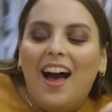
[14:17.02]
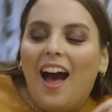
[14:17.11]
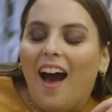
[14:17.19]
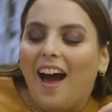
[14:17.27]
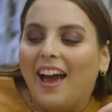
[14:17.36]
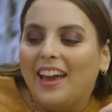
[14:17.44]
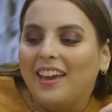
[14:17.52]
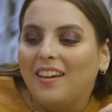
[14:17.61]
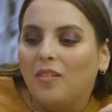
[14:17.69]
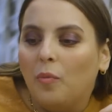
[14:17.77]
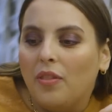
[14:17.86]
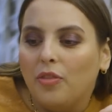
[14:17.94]
I
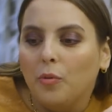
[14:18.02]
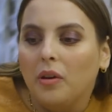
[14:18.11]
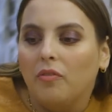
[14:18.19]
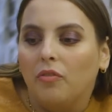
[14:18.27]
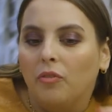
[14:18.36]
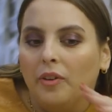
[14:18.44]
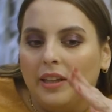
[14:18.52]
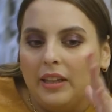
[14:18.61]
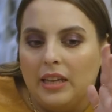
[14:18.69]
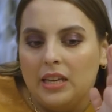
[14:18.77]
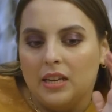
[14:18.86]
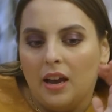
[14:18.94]
went through a
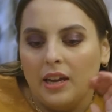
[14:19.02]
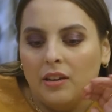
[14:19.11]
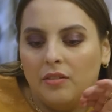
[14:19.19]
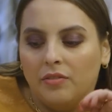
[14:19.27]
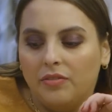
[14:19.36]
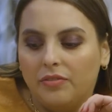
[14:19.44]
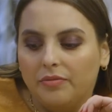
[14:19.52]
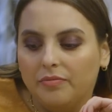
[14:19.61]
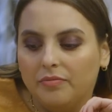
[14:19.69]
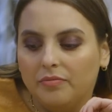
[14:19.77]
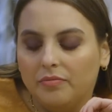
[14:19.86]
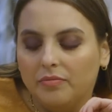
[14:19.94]
really kind of
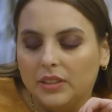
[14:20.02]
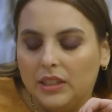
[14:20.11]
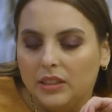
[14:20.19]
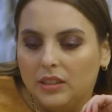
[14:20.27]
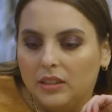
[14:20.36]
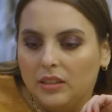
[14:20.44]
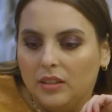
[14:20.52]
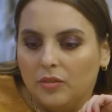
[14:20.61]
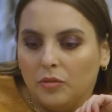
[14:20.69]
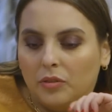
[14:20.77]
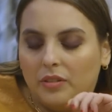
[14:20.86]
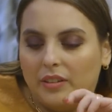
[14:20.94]

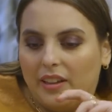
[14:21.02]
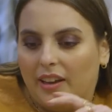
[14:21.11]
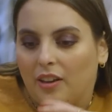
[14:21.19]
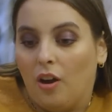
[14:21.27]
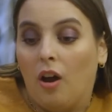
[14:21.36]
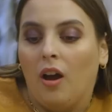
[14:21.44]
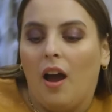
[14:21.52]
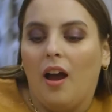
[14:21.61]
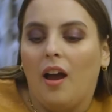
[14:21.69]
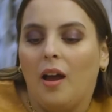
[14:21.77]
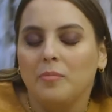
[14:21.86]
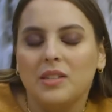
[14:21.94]
like I
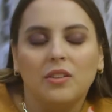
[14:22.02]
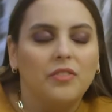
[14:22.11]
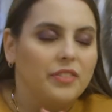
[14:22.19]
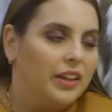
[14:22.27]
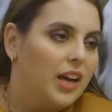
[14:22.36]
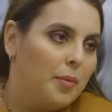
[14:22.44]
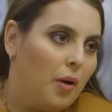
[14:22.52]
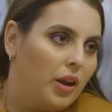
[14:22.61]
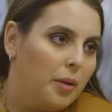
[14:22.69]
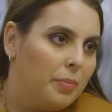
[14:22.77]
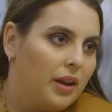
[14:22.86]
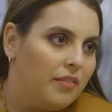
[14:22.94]
still feel like I'm on
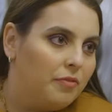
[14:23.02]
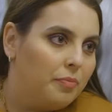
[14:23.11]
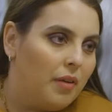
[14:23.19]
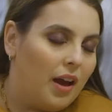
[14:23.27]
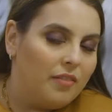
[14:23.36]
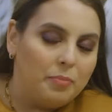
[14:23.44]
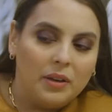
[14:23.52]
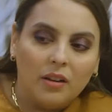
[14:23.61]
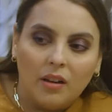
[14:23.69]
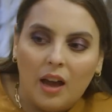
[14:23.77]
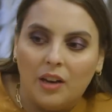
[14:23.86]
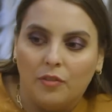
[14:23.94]
it, but I've been on
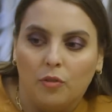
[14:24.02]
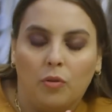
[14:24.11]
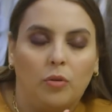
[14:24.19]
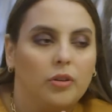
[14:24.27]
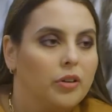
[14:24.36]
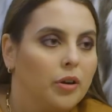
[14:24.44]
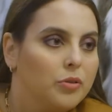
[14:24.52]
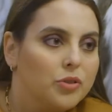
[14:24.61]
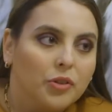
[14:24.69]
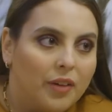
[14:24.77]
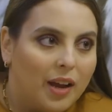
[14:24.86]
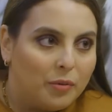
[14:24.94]
kind of a roller
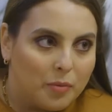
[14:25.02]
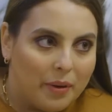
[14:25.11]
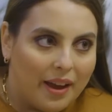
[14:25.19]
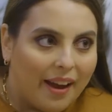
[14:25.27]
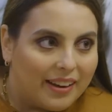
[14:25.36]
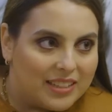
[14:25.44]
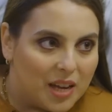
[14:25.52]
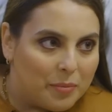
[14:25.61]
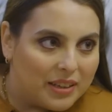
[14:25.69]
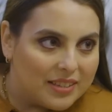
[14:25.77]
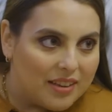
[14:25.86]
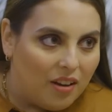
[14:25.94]
coaster ride with my
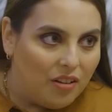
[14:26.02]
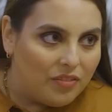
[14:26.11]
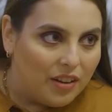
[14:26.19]
academic self.